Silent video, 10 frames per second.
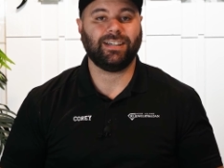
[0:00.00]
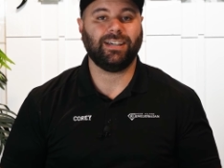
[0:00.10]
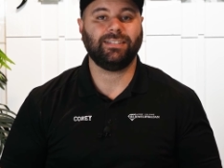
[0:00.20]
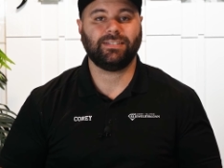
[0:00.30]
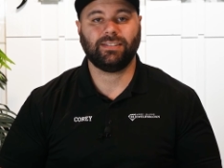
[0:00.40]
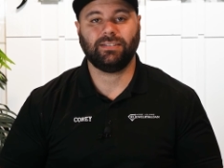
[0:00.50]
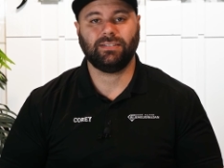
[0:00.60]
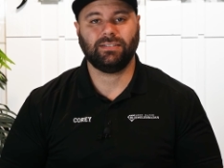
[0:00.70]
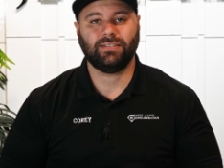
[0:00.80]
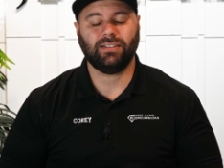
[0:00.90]
Guys,
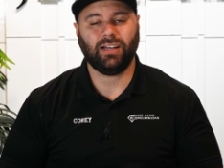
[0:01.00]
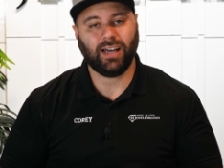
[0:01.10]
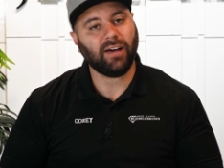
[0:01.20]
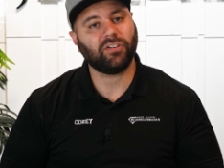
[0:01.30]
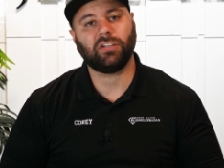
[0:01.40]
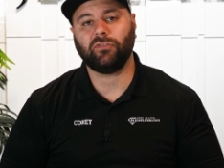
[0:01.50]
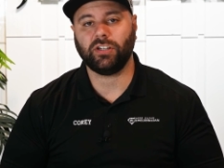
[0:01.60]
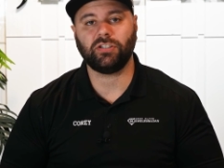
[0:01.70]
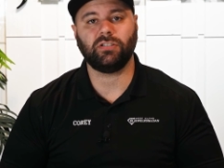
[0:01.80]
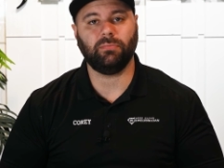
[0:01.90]
I have a
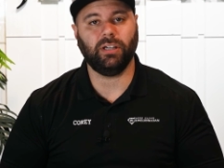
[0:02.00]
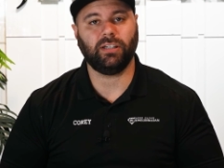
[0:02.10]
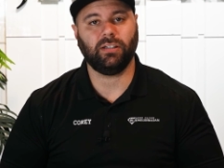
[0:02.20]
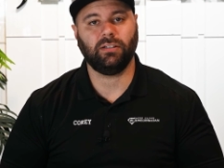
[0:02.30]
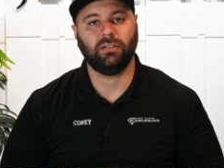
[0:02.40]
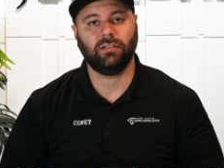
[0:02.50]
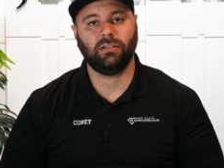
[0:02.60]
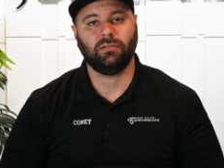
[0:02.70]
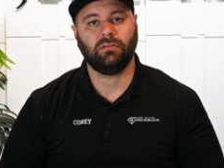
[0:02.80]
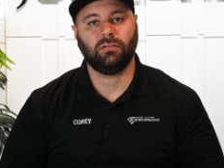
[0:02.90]
confession to make.
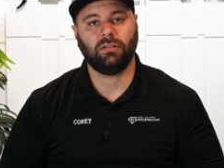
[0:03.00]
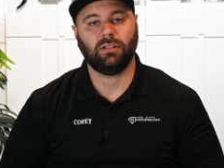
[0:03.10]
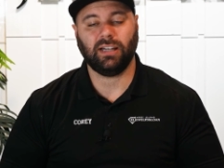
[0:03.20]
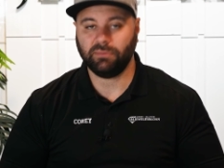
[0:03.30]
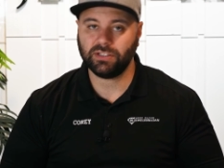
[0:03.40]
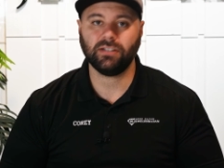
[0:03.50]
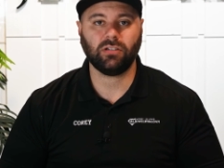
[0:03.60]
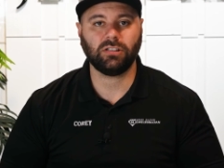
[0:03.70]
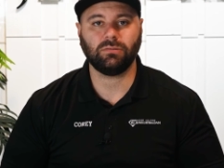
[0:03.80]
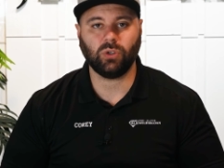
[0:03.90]
I've been
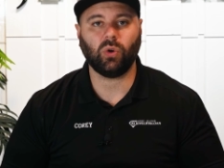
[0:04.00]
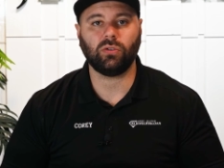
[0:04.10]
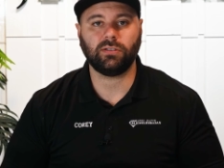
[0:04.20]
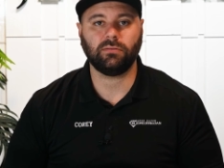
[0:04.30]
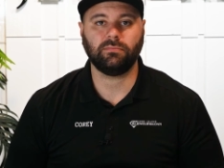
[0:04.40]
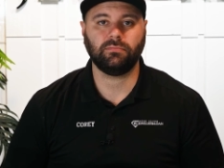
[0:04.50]
sitting on some gold.